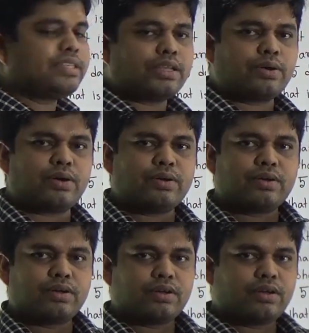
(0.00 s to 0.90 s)
0,
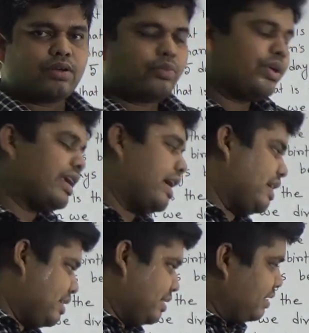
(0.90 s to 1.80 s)
we
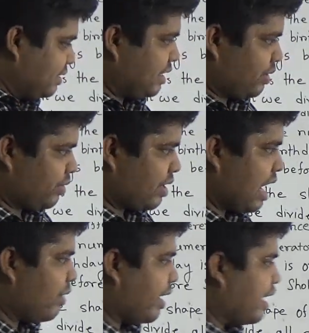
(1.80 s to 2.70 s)
get 0.
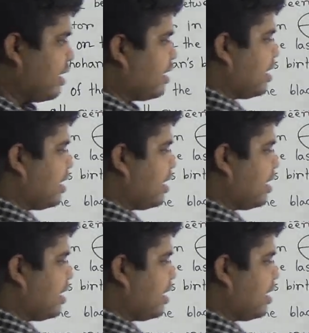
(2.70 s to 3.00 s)
How can?